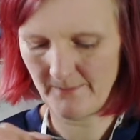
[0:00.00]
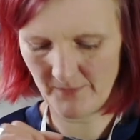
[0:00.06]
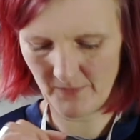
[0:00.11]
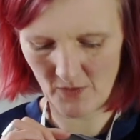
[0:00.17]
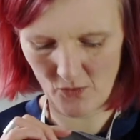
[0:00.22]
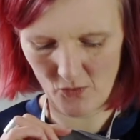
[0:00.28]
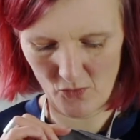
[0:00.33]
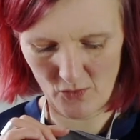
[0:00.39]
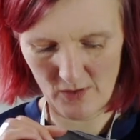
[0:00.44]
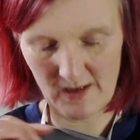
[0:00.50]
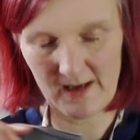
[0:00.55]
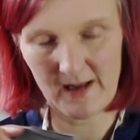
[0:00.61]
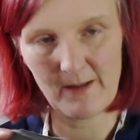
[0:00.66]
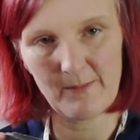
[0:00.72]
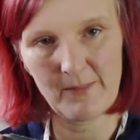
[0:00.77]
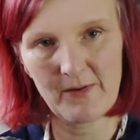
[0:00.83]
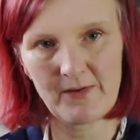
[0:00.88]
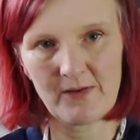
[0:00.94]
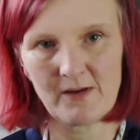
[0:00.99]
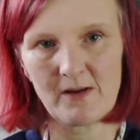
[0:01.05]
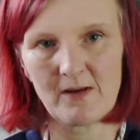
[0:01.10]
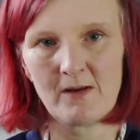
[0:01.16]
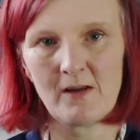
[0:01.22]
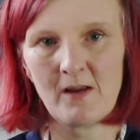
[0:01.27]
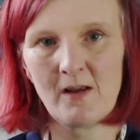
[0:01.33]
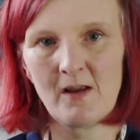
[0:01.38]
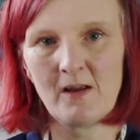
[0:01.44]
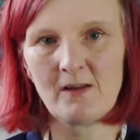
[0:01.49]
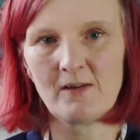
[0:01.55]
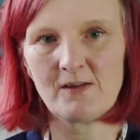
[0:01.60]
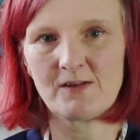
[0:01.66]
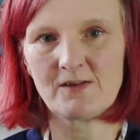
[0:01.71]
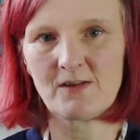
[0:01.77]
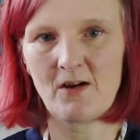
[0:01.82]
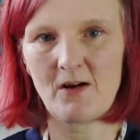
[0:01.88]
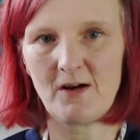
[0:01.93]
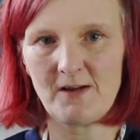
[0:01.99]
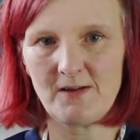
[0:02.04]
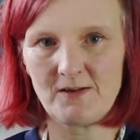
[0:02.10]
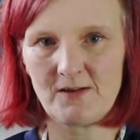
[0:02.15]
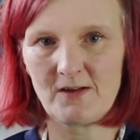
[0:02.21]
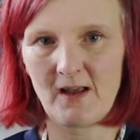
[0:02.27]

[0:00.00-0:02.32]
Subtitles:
or clip the sides